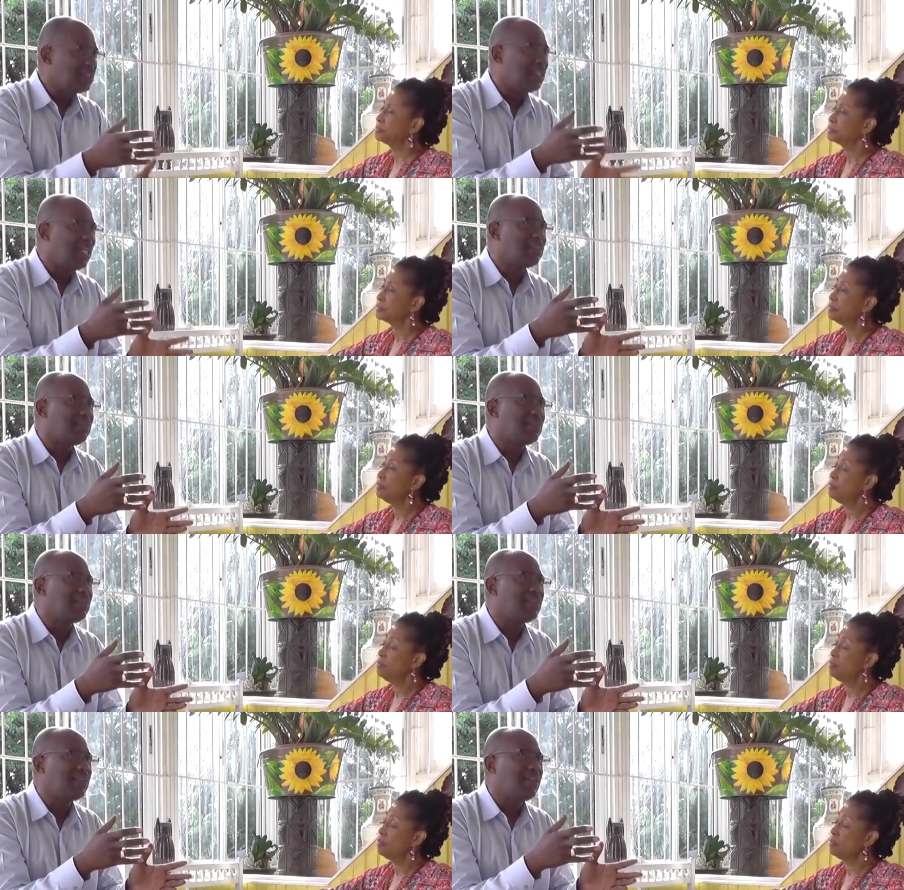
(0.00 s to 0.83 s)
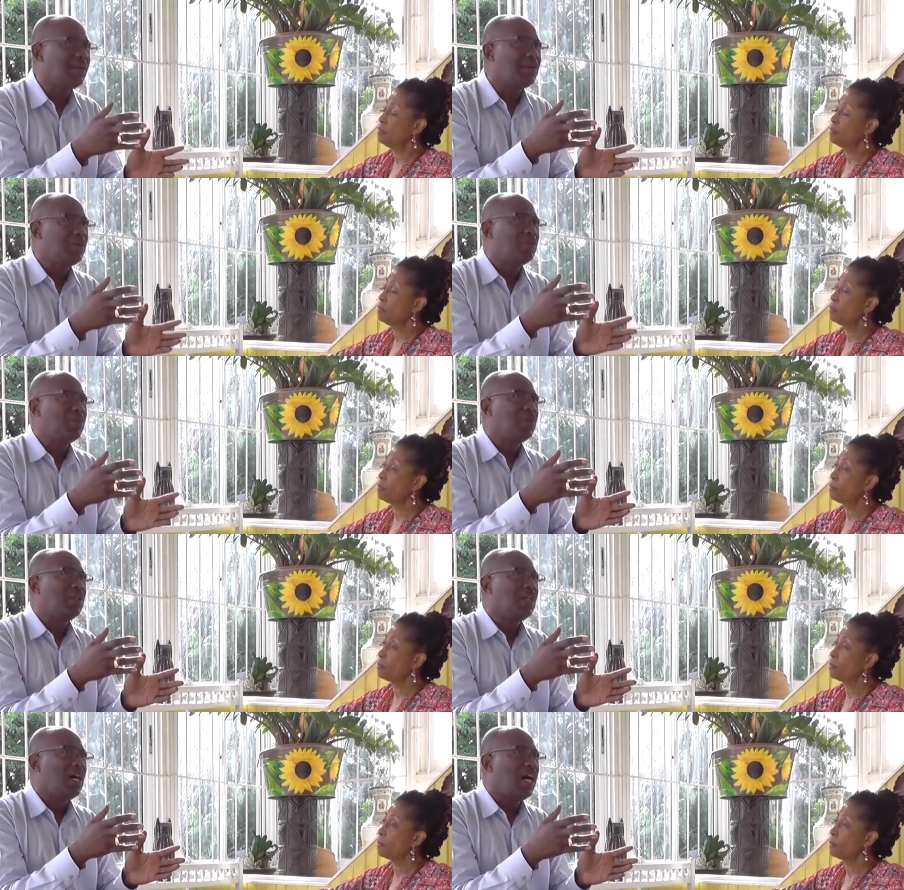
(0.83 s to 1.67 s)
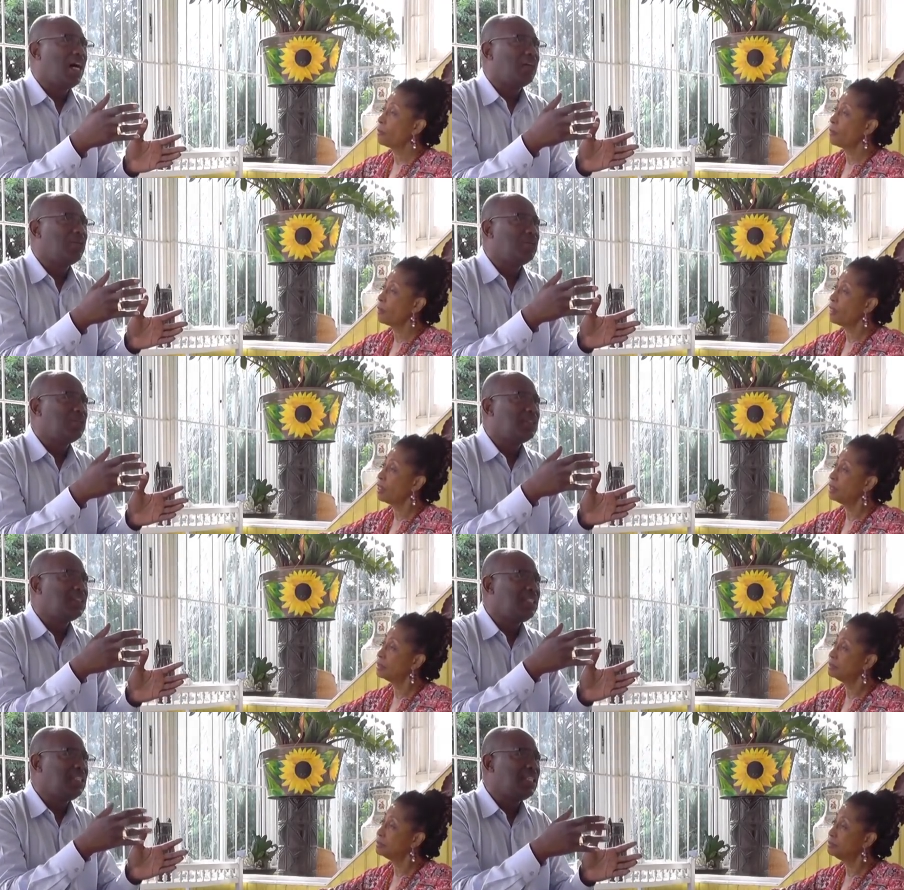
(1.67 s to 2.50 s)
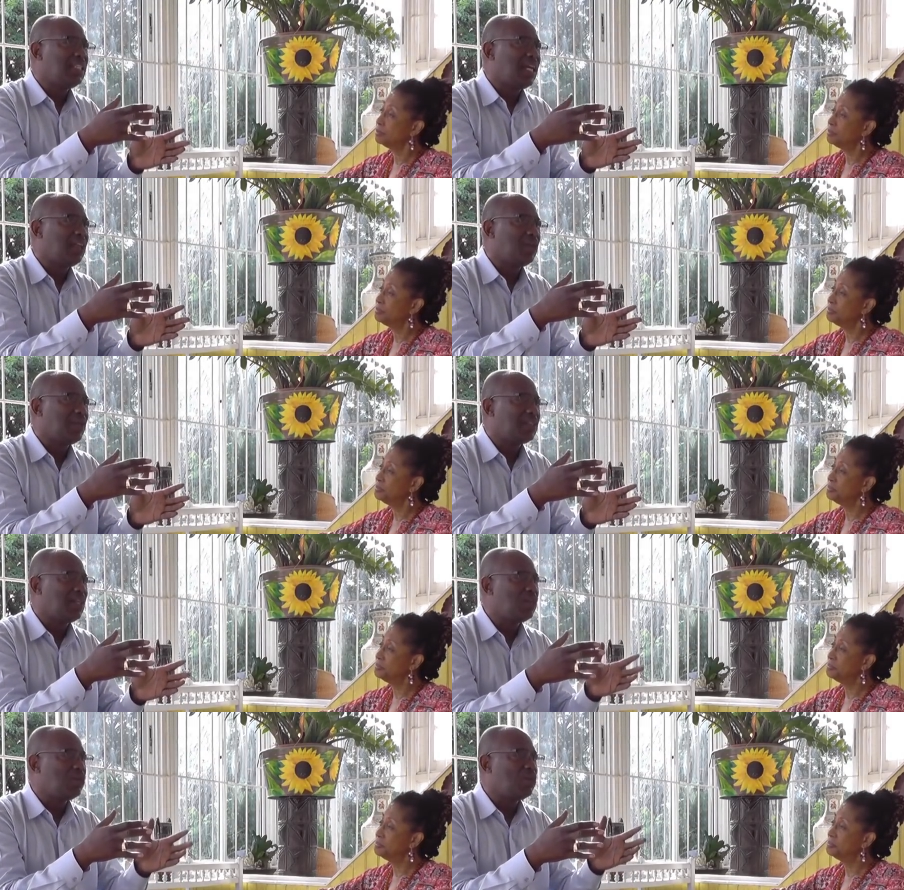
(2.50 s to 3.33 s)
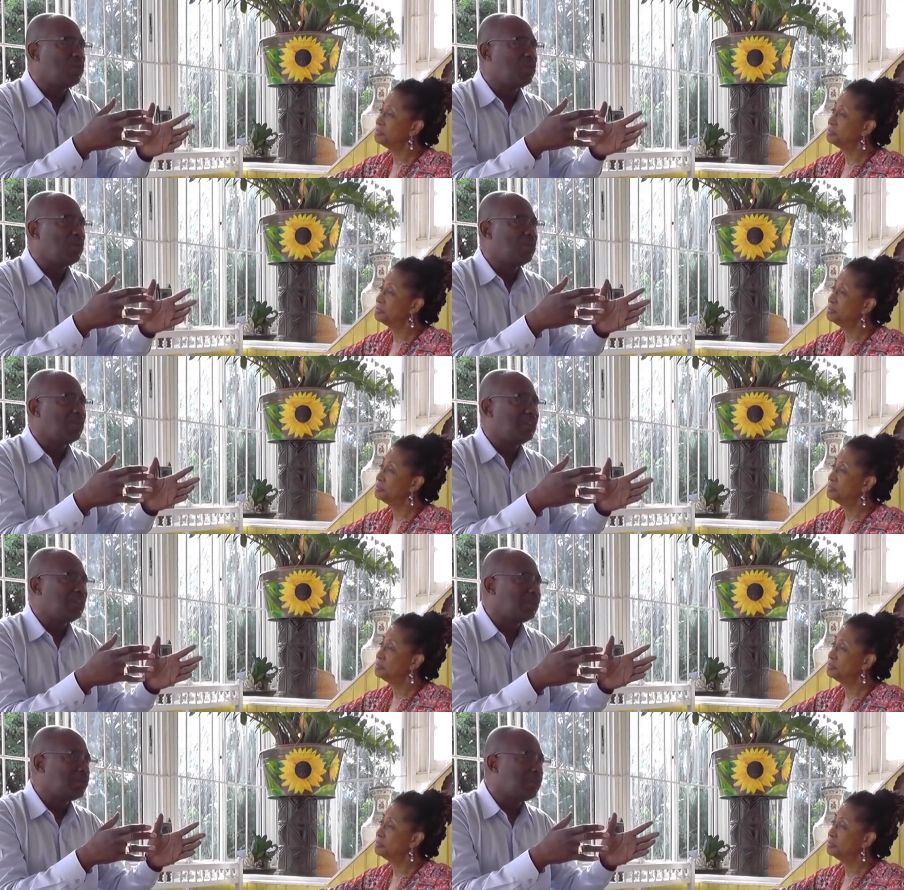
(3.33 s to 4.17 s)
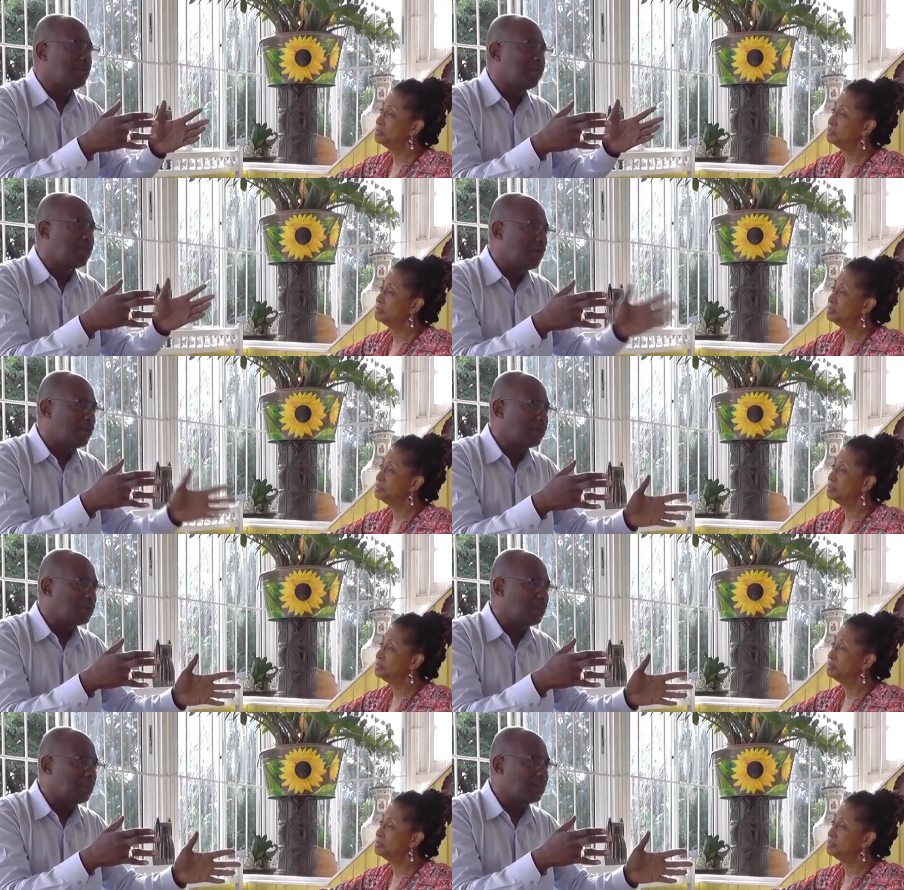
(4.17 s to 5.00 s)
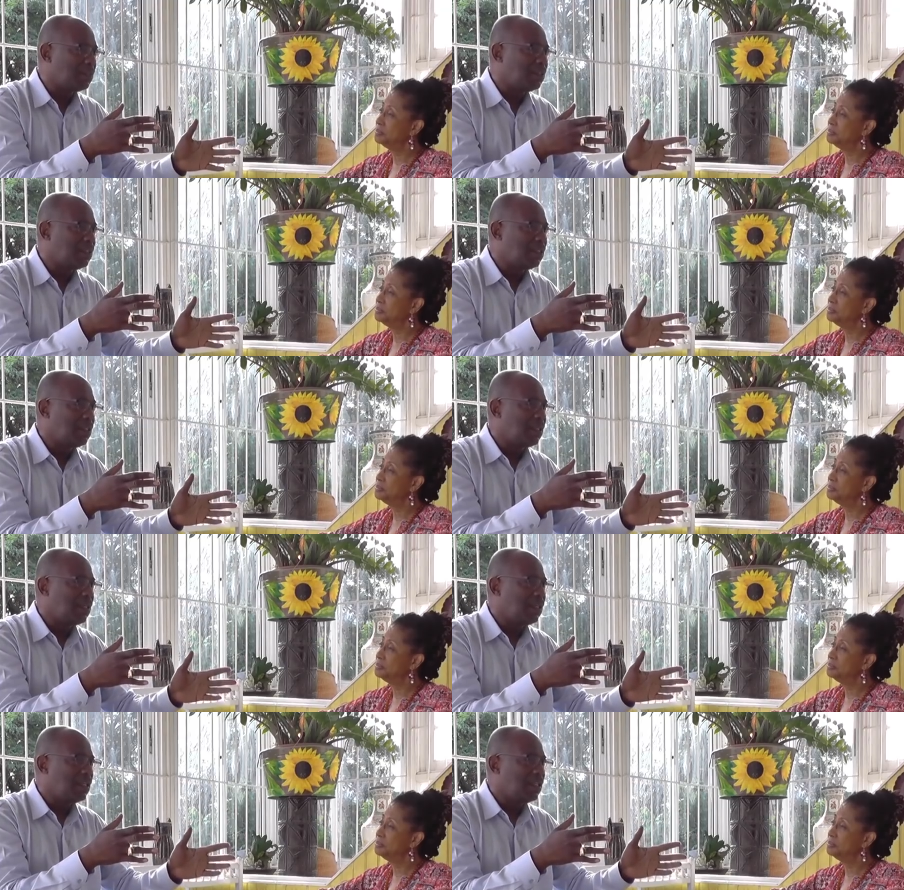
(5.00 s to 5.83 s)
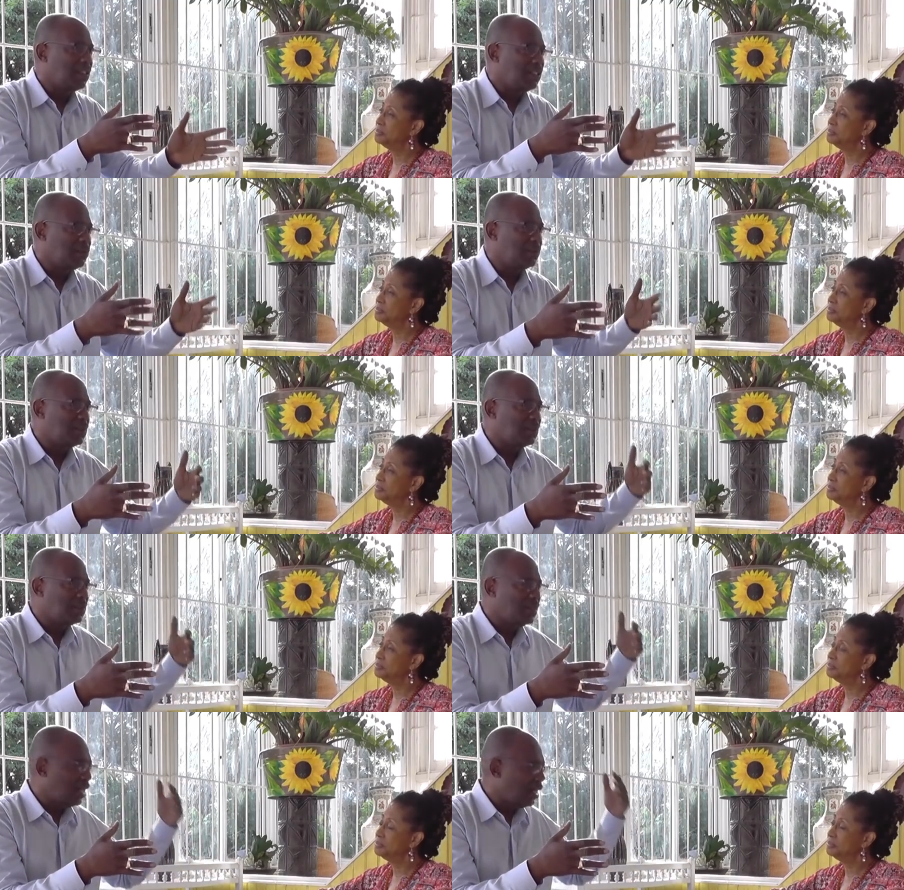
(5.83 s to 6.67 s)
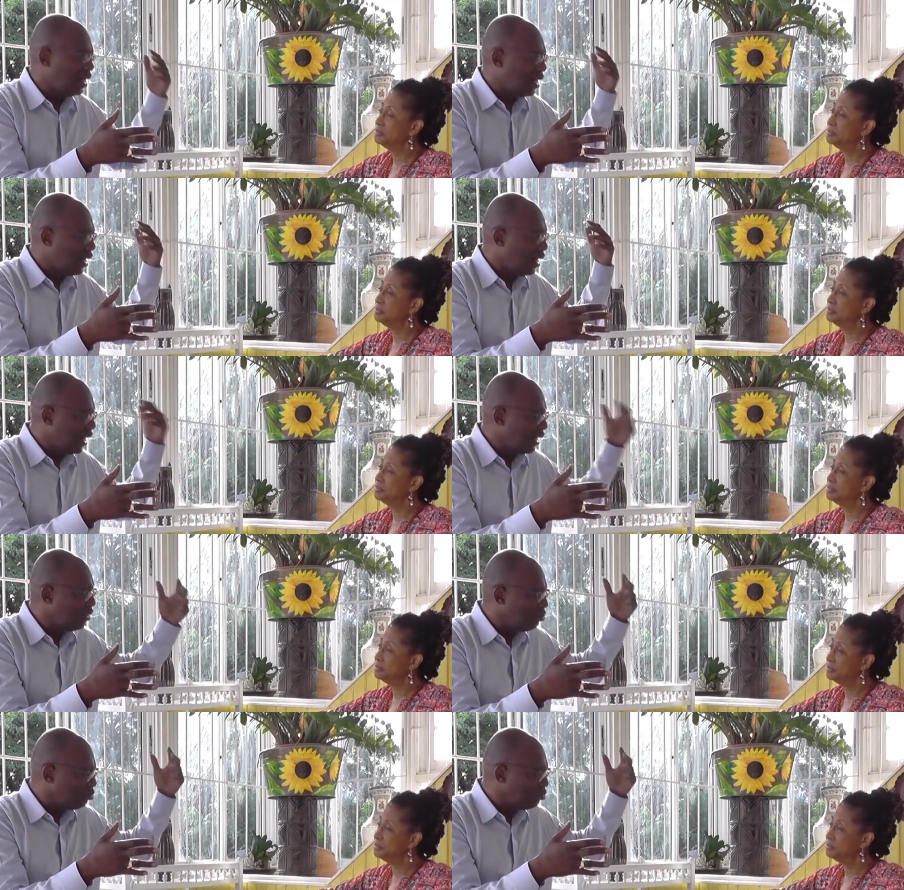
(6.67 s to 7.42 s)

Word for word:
Speaker 1: was that? Are you seeing that now? Because I know your former husband, he was high,